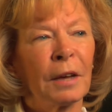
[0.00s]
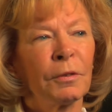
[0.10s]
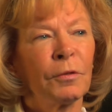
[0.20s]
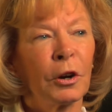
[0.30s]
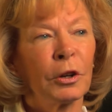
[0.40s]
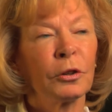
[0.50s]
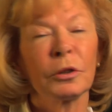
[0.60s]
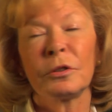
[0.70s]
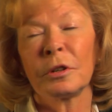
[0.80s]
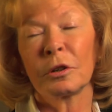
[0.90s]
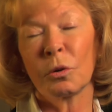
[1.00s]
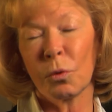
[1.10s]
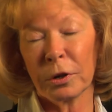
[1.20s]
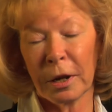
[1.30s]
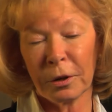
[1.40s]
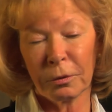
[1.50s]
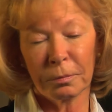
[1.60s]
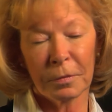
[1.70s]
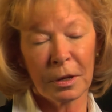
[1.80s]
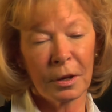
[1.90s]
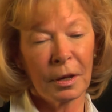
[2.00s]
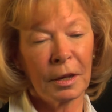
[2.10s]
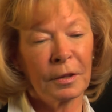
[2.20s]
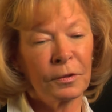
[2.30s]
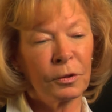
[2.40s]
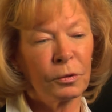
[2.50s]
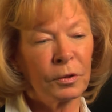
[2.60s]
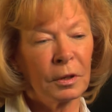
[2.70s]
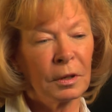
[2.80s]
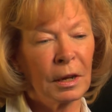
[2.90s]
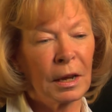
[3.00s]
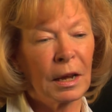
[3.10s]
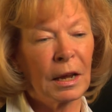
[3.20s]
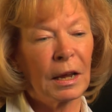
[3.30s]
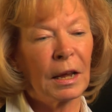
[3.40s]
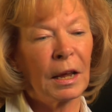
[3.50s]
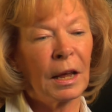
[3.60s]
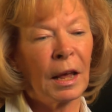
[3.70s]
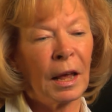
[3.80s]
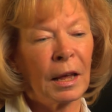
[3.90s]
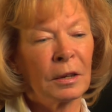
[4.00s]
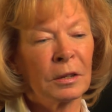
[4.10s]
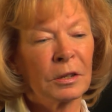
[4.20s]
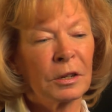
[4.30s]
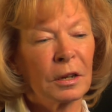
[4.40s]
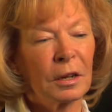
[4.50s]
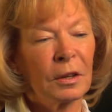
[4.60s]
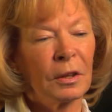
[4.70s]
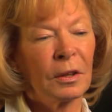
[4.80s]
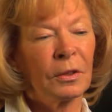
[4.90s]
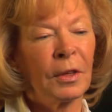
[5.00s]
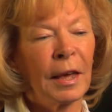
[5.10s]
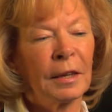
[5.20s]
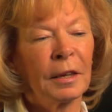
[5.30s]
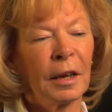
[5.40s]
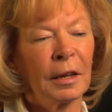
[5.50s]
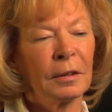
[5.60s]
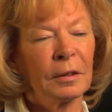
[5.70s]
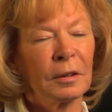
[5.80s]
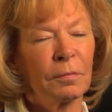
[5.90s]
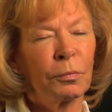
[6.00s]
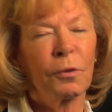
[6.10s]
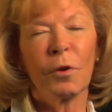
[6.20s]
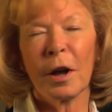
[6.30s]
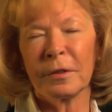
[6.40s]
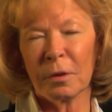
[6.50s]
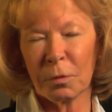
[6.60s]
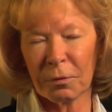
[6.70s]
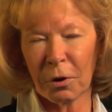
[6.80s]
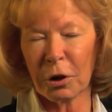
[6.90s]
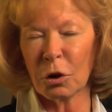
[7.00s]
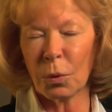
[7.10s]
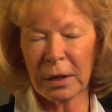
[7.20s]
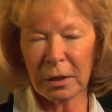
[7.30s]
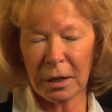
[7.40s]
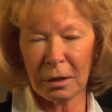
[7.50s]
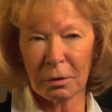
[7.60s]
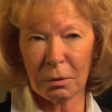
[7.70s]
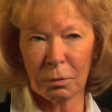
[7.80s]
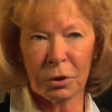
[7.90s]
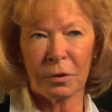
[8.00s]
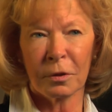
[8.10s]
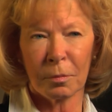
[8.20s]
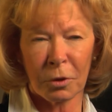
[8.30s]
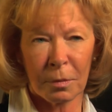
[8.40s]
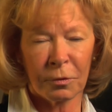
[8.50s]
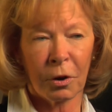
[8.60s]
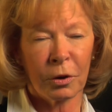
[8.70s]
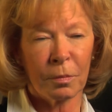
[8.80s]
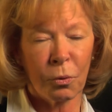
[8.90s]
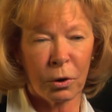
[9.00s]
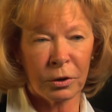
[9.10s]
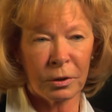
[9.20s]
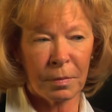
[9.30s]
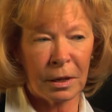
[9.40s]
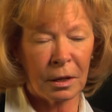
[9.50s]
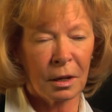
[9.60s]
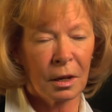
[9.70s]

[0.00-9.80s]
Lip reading: a very good coordinator in Susan, and they can provide someone very quickly, which is sometimes very important to me.